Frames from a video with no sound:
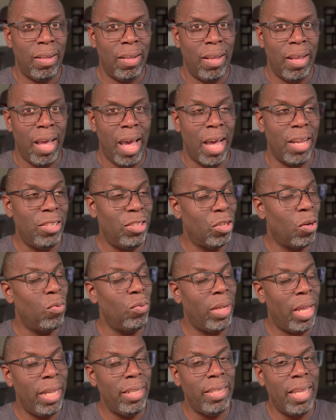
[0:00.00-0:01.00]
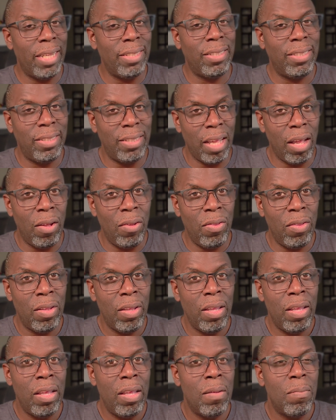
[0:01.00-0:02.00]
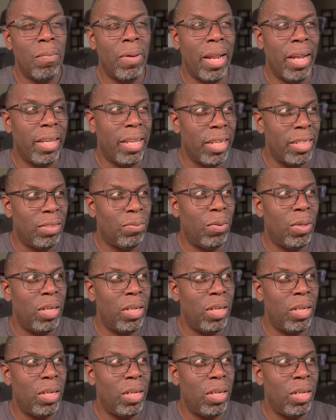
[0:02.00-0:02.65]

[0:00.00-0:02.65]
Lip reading: I don't like that stealth, but I guess